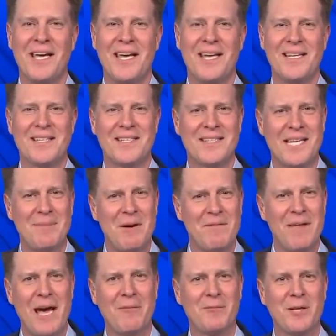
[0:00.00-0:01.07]
and some of
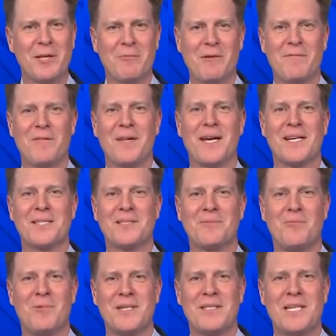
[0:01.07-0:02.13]
that really reflects
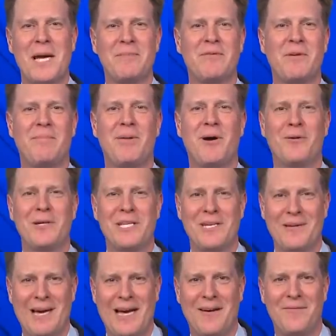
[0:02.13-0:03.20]
what type of opponent
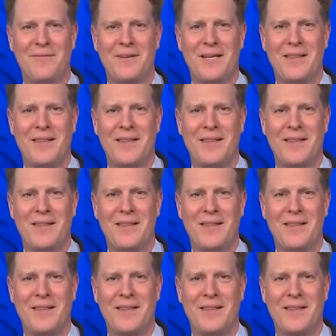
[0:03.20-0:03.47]
you have